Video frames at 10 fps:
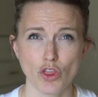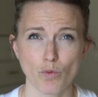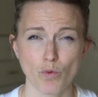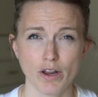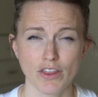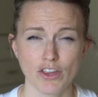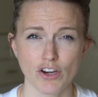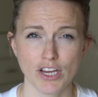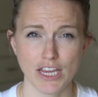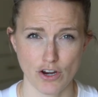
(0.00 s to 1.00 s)
the one in
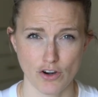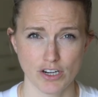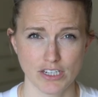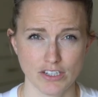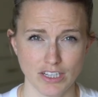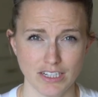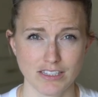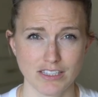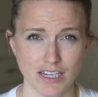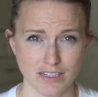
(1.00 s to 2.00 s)
their ear until like
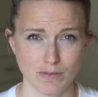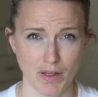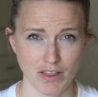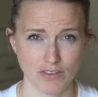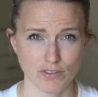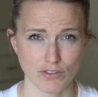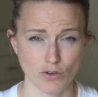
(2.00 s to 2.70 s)
six months.